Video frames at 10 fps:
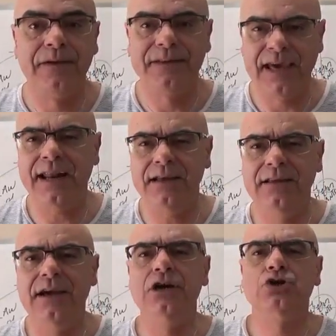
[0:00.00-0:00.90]
Get it?
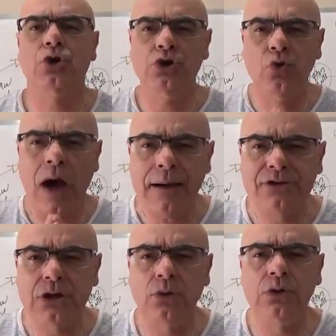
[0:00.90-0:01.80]
So you
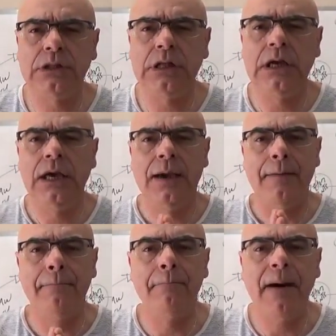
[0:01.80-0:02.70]
absolutely
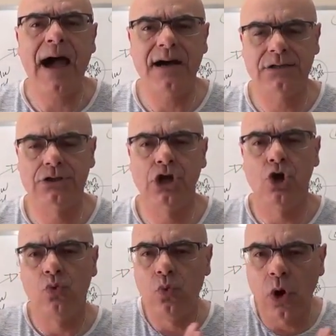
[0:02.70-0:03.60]
must
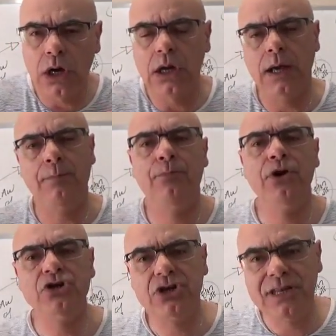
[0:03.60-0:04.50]
run a
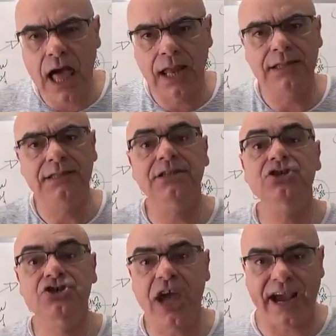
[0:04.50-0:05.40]
personality
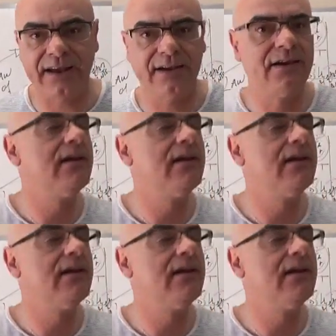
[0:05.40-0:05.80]
check.